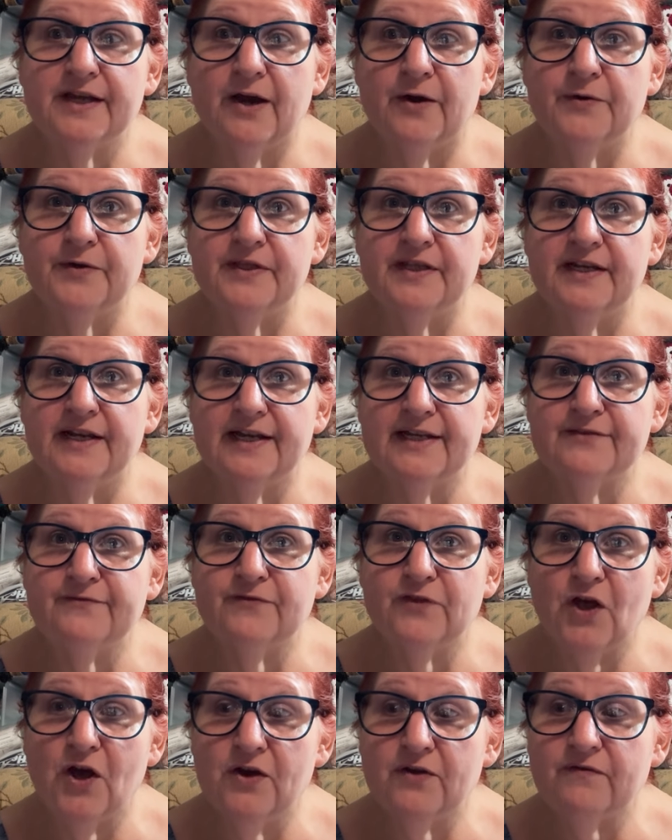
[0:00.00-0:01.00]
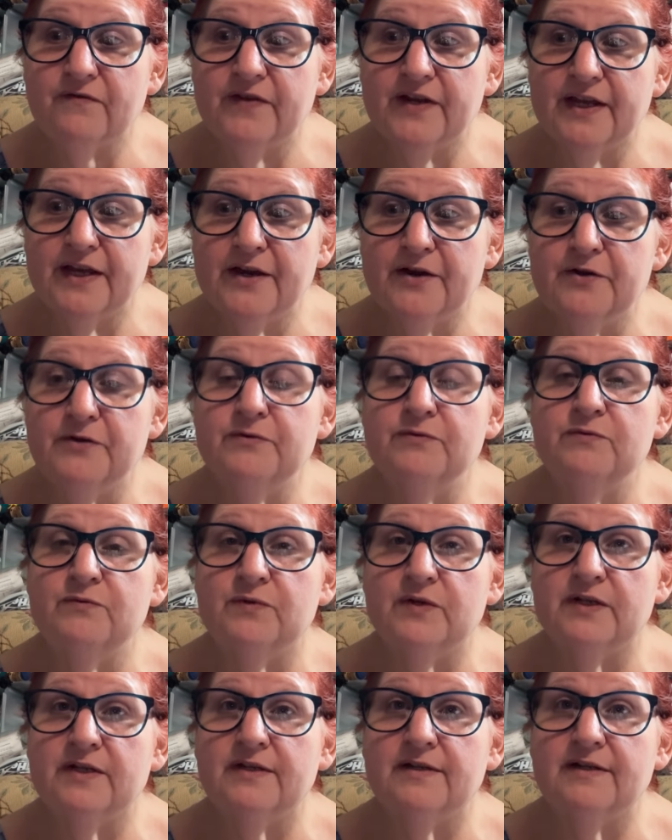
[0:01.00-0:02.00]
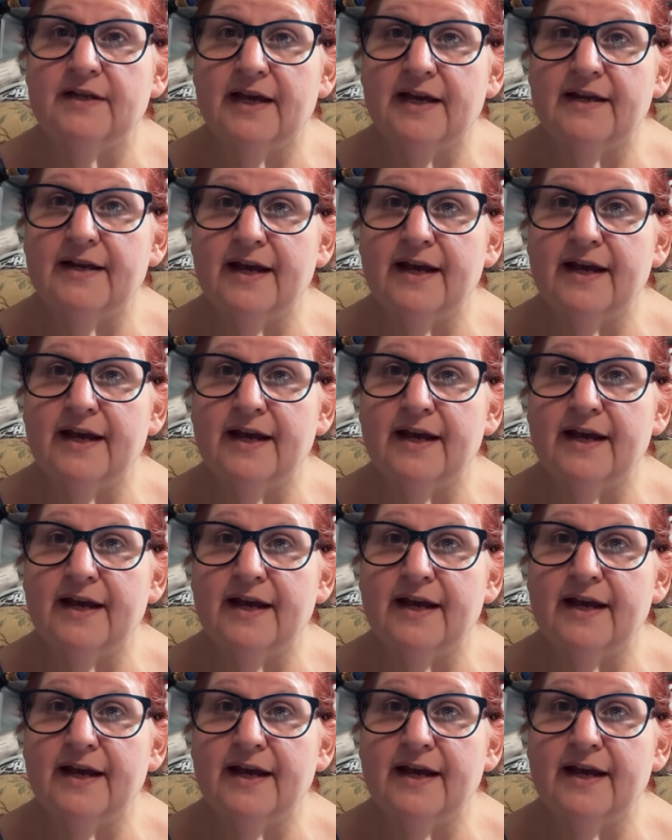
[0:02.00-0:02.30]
y'all in the next vlog video when that